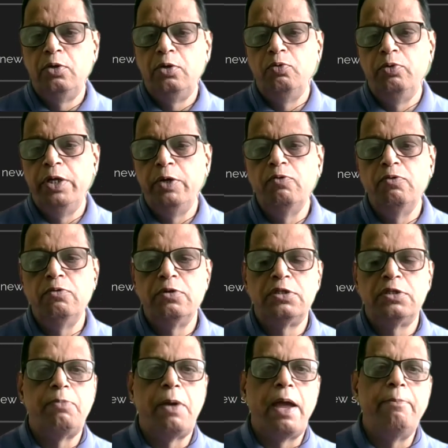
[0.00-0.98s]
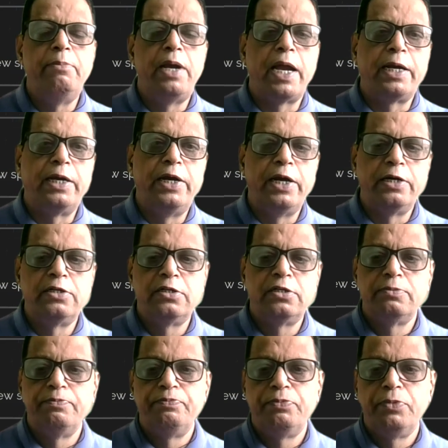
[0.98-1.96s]
to new spam
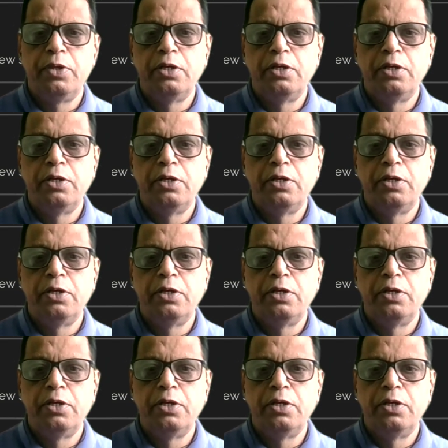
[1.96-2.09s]
tactics.